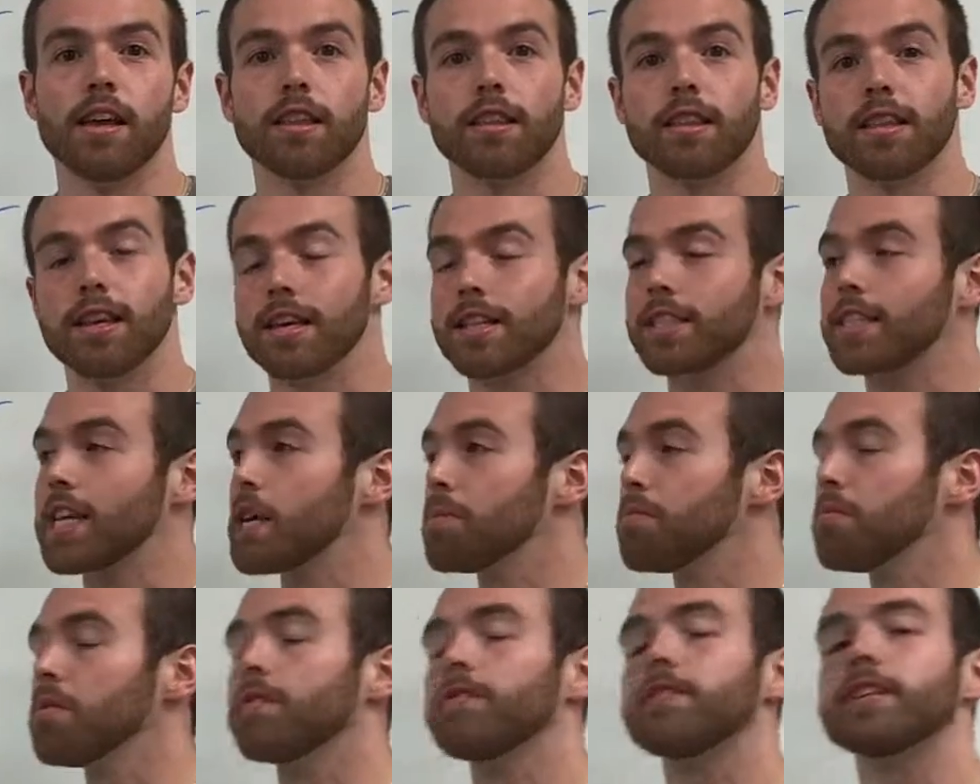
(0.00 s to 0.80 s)
The
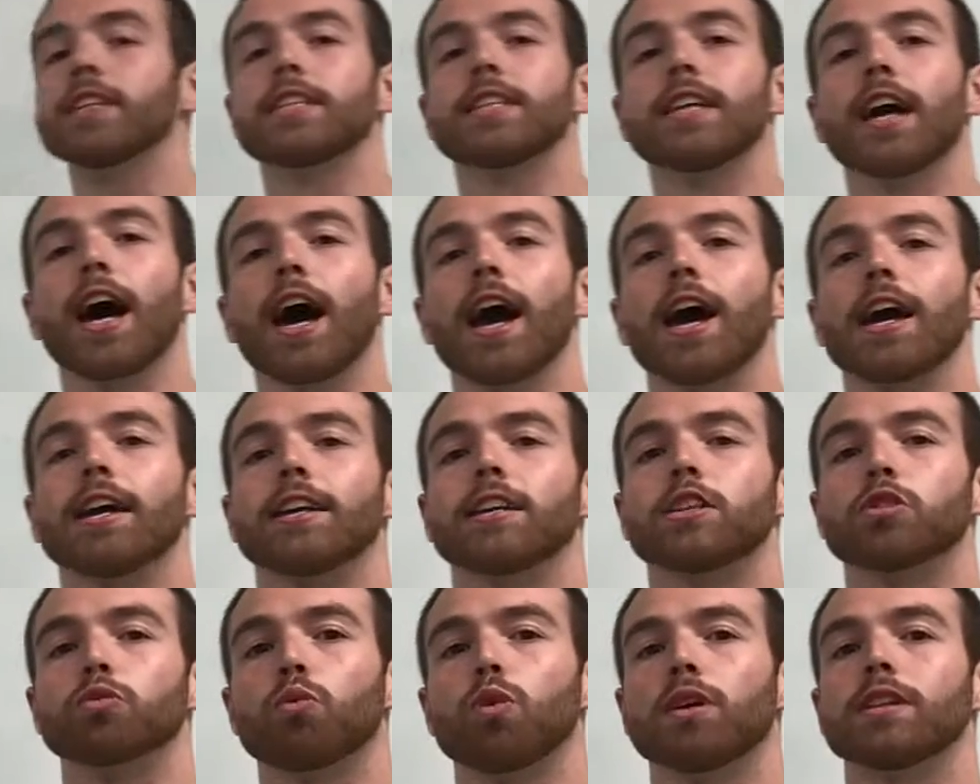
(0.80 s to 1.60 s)
example of a diet
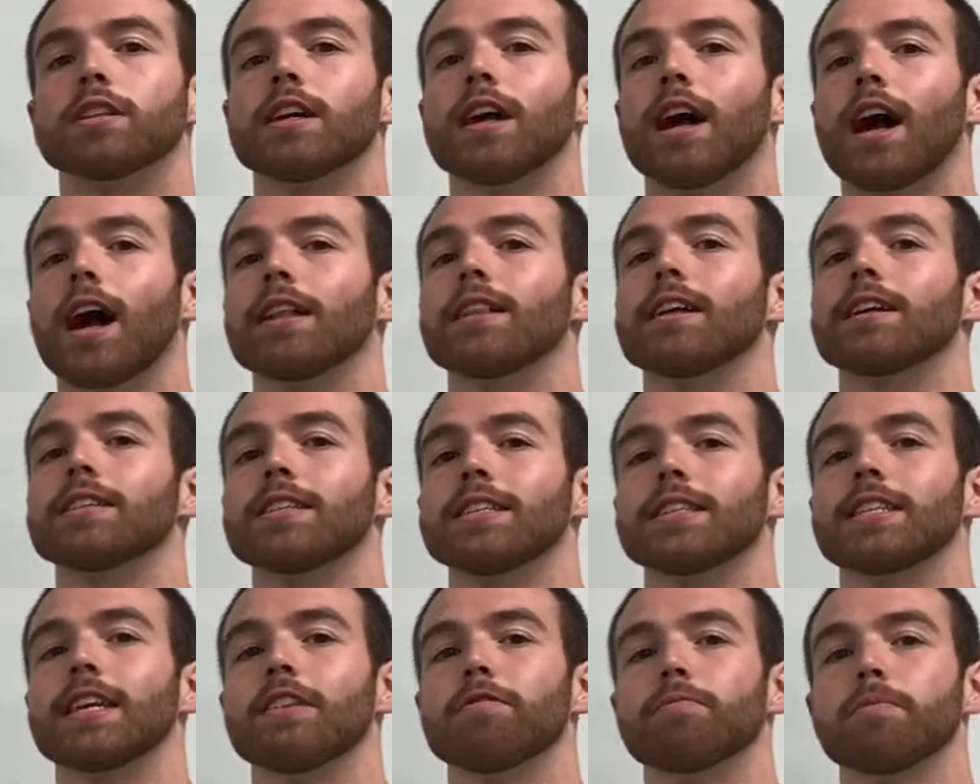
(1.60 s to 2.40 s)
is one that I like to
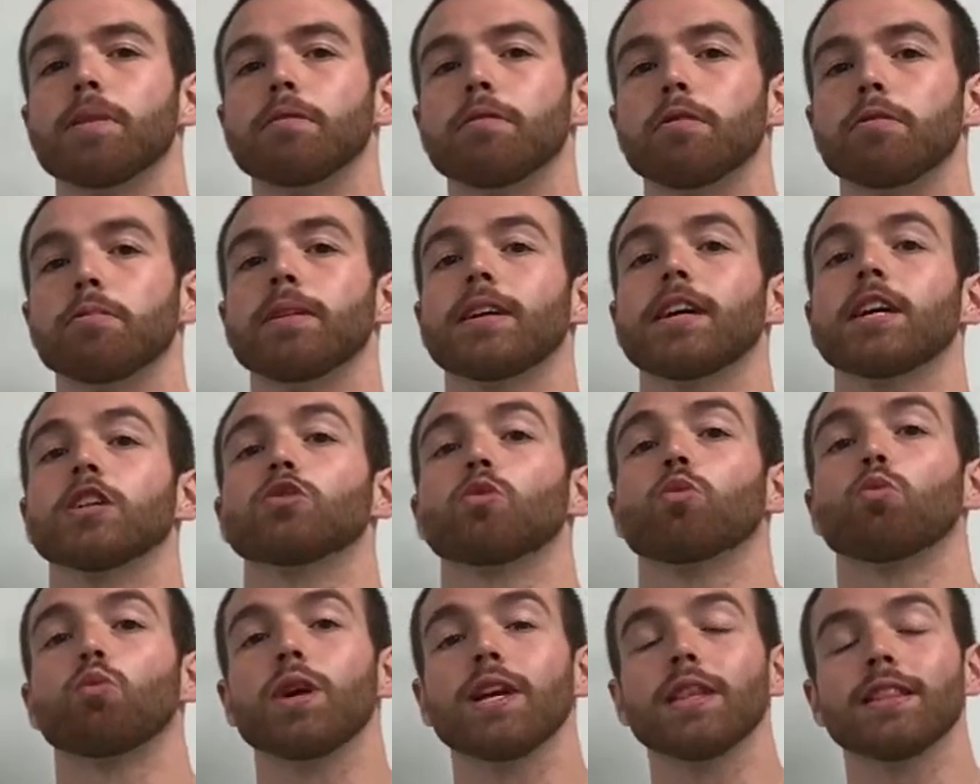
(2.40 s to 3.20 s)
give people because
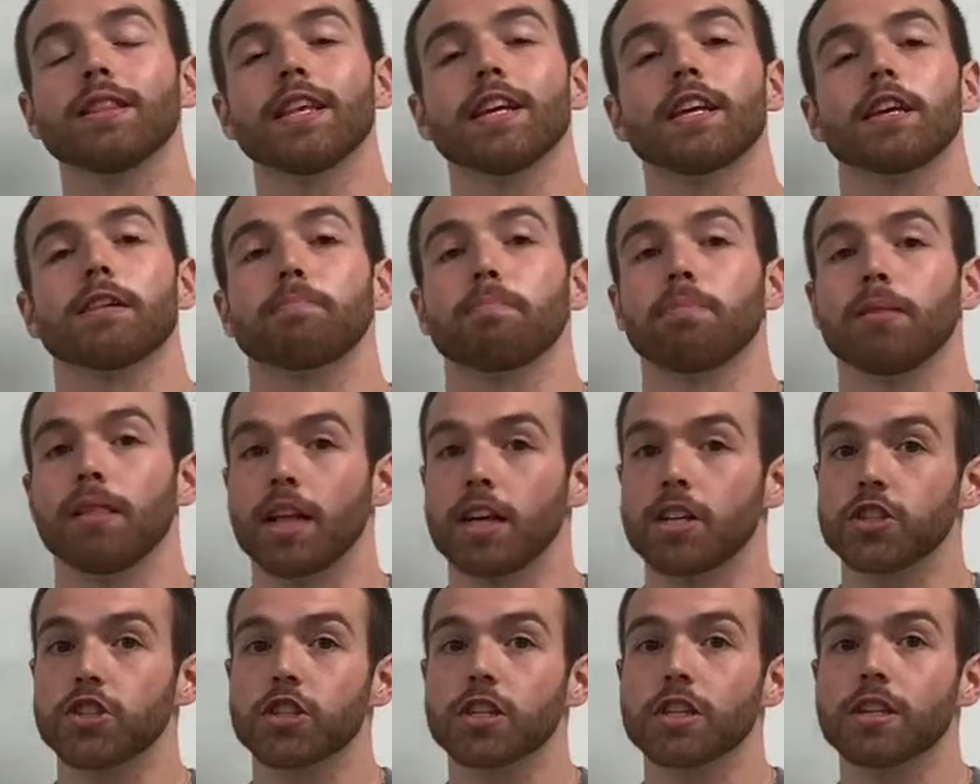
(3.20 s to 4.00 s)
we link
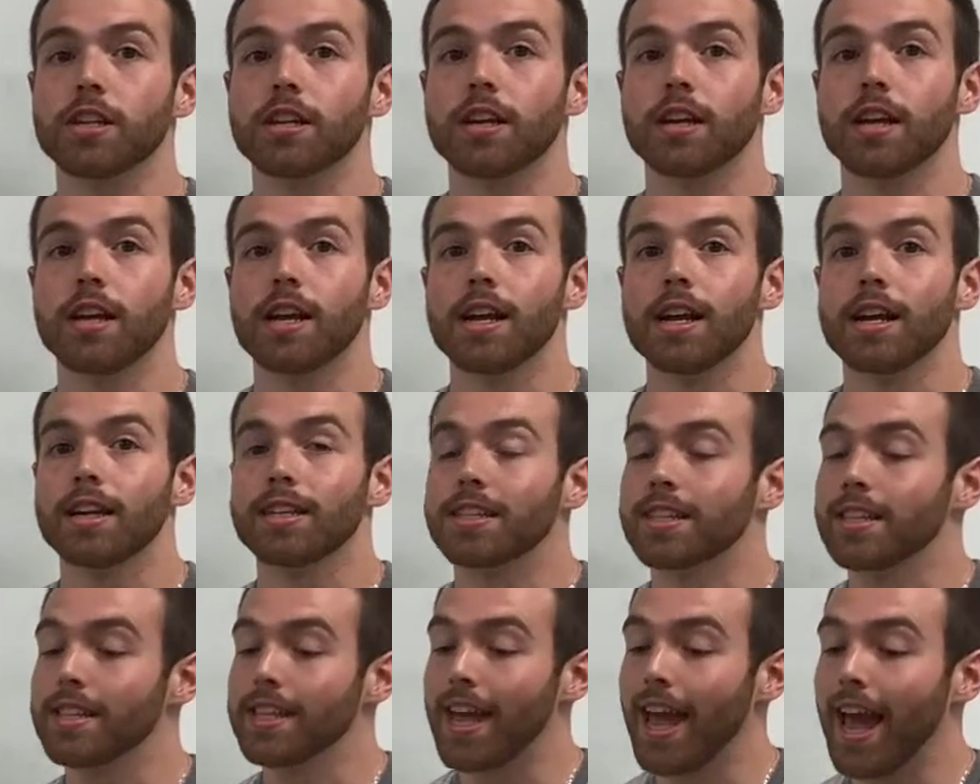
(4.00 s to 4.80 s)
pleasure
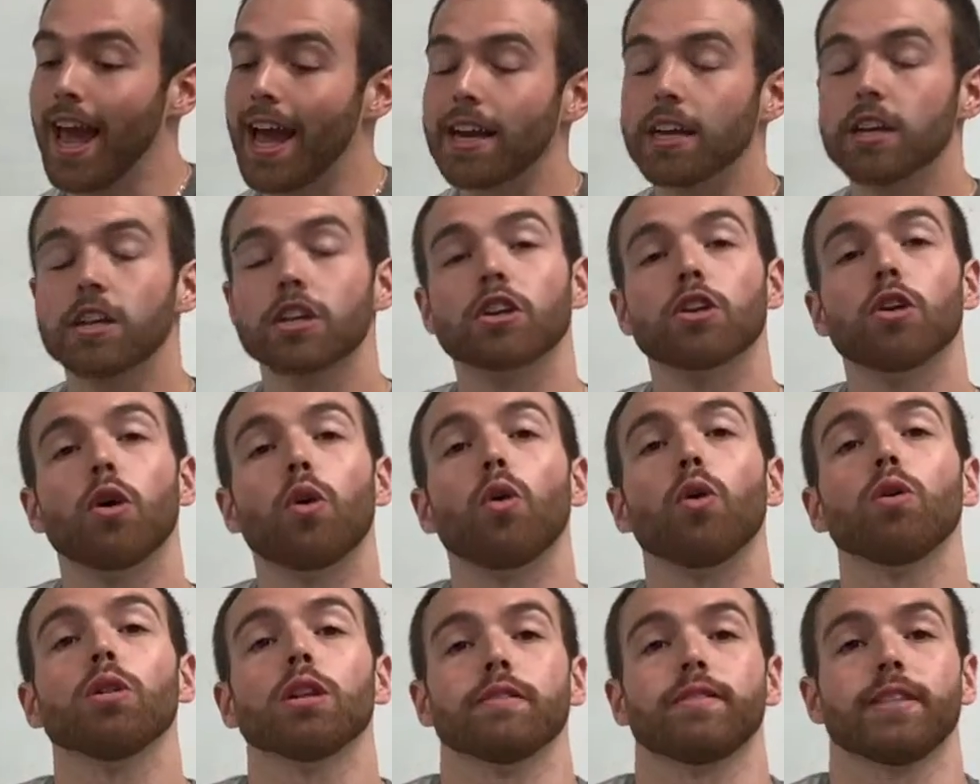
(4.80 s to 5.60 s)
to the end
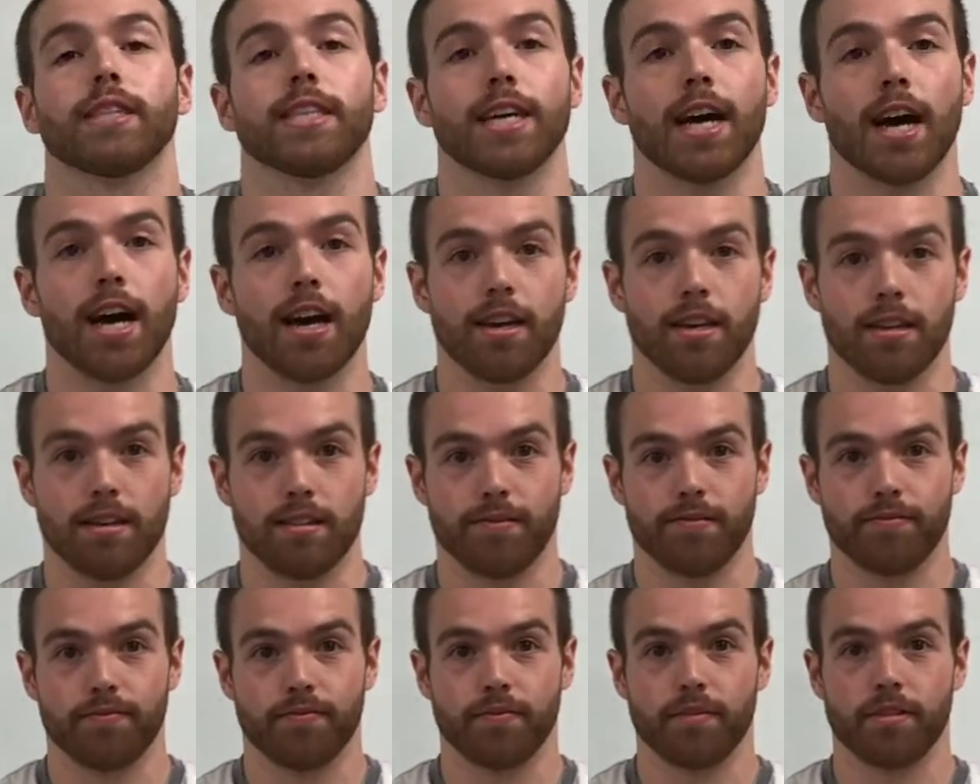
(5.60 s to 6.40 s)
goal of a diet.
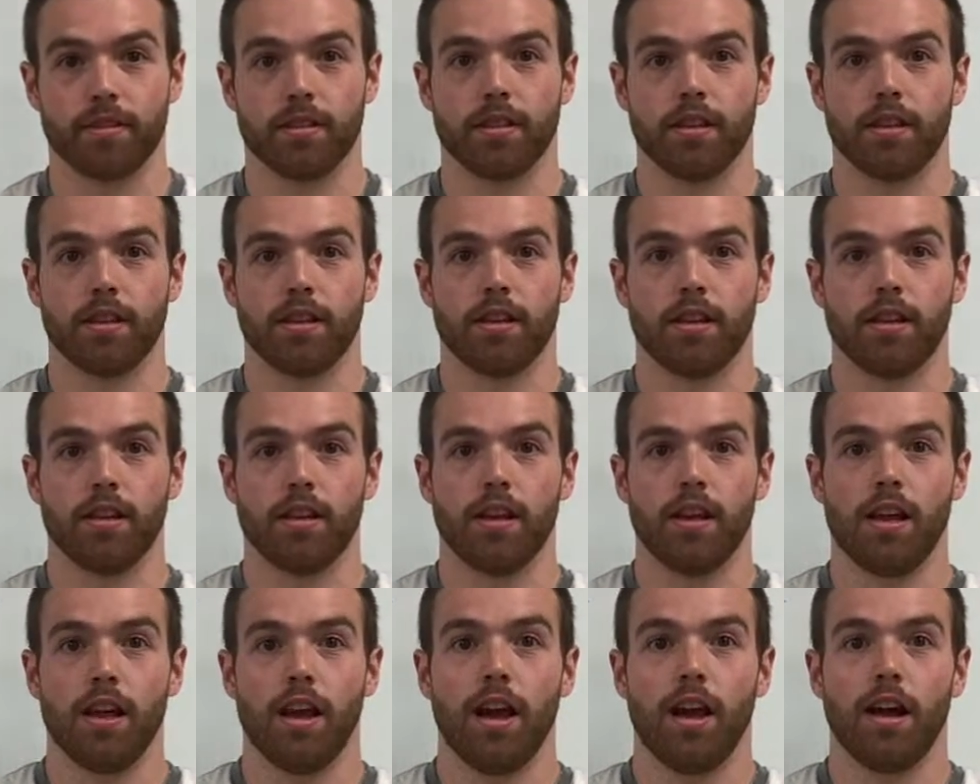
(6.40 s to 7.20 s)

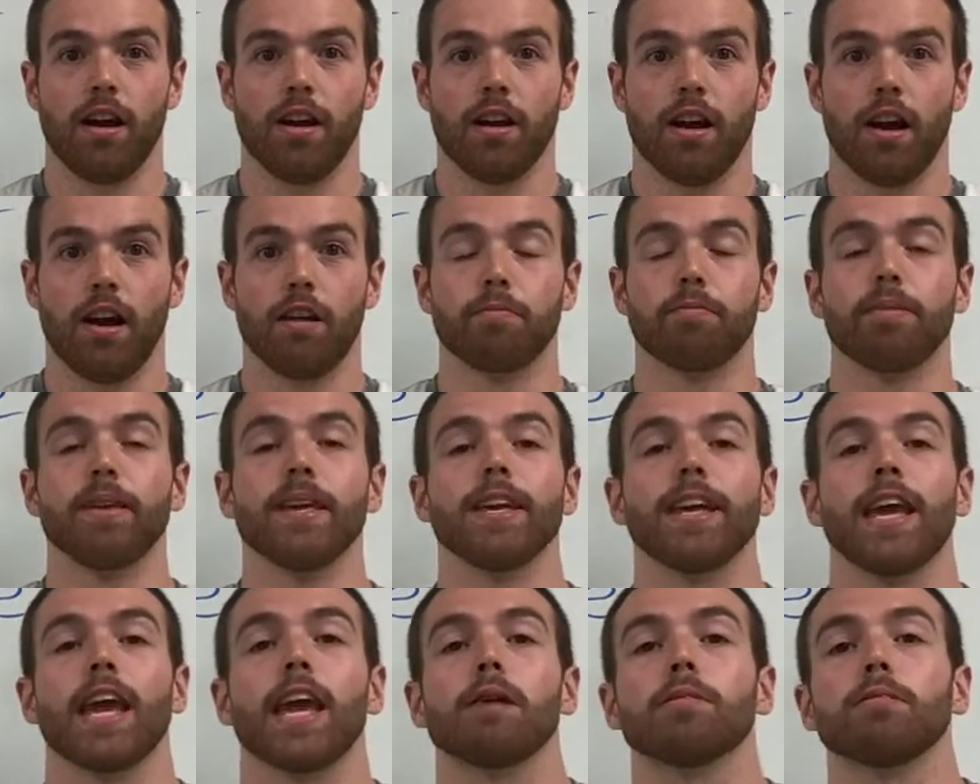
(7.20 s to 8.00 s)
Of
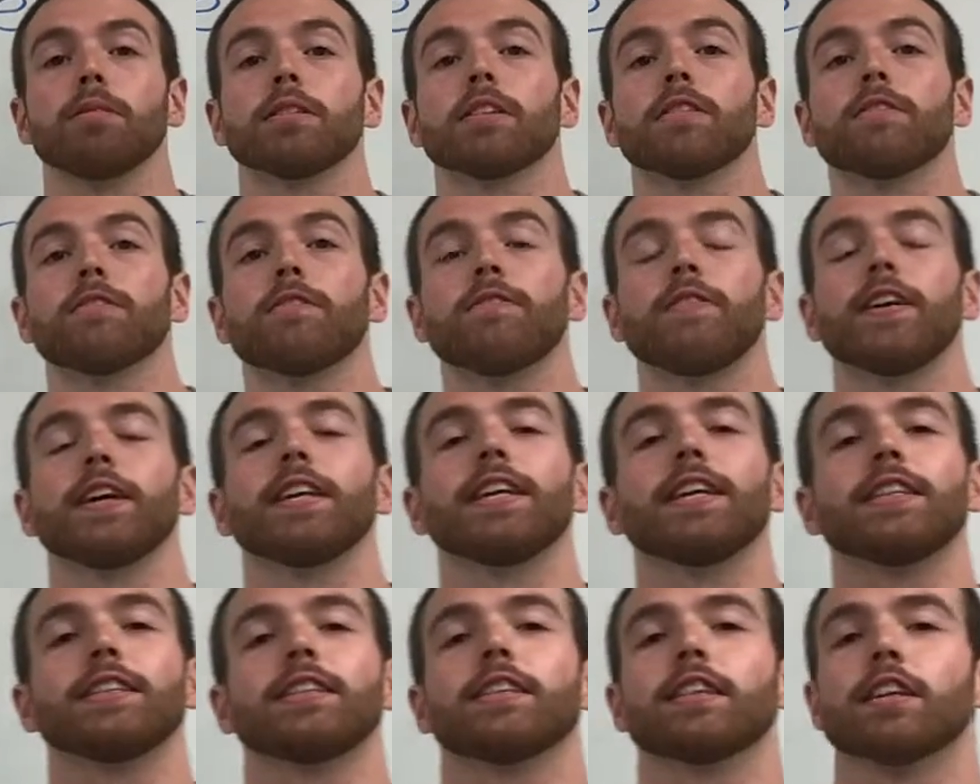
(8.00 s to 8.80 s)
being able to fit
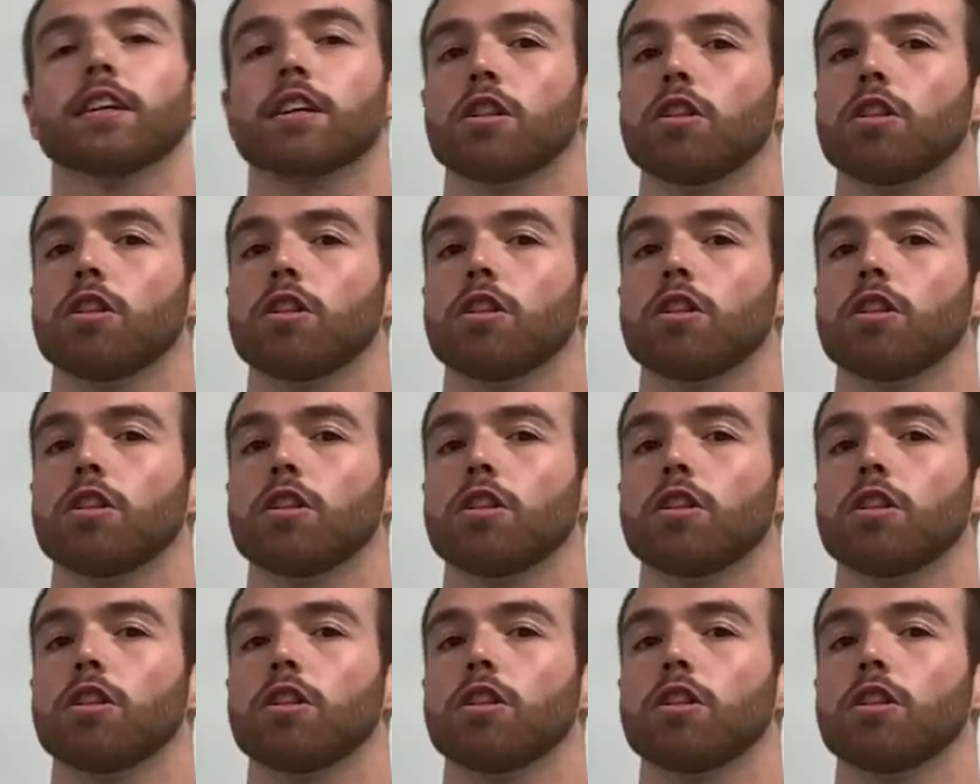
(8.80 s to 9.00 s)
into the